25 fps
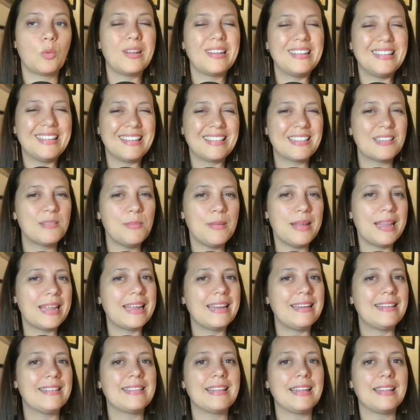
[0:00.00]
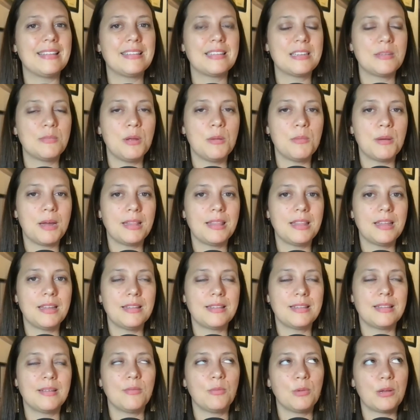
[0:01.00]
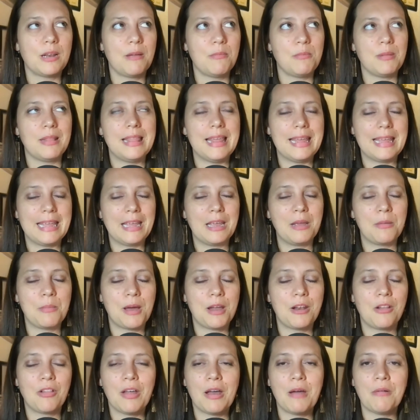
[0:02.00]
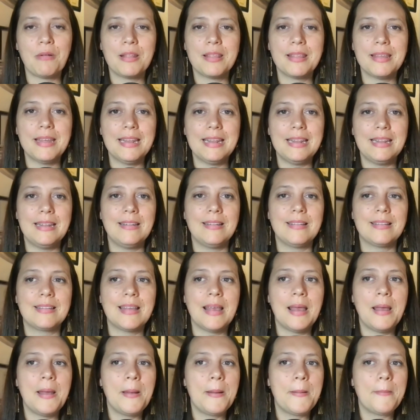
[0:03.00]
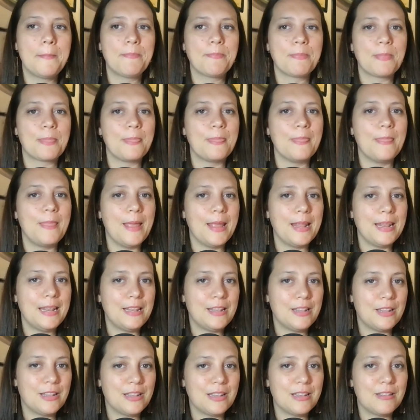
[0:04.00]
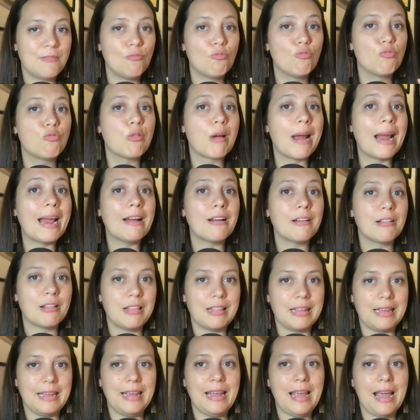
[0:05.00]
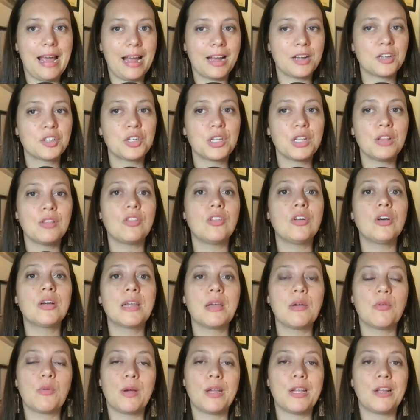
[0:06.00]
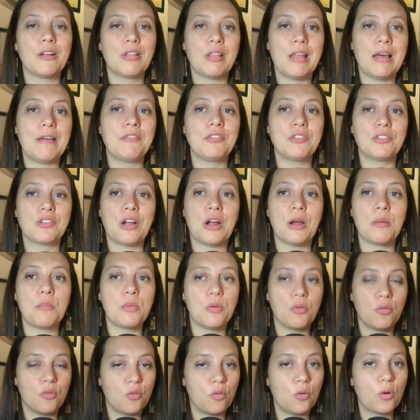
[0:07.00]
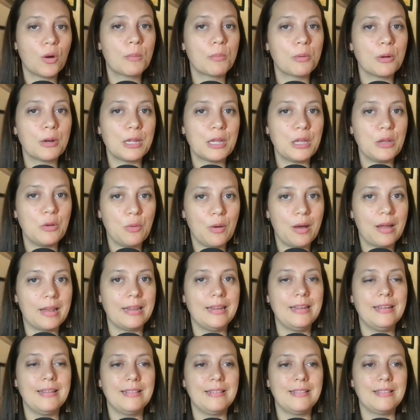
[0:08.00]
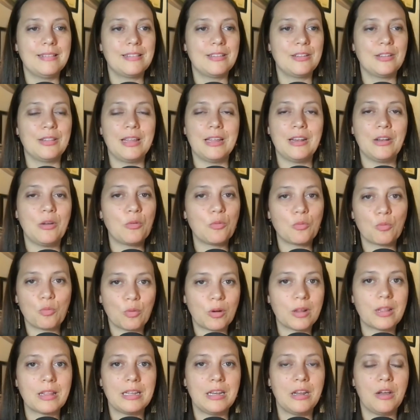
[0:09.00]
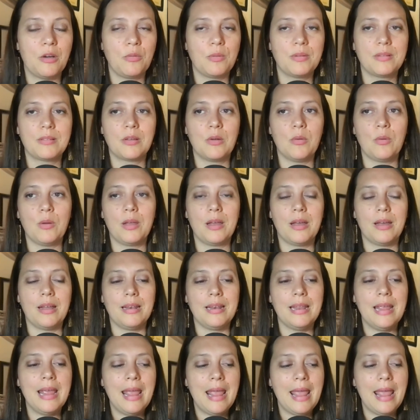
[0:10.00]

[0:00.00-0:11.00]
What doesn't make any sense to me about this, and what I've been thinking about a lot with it, is they rarely actually look at what your levels are before putting you on it. So they don't really know what's going on.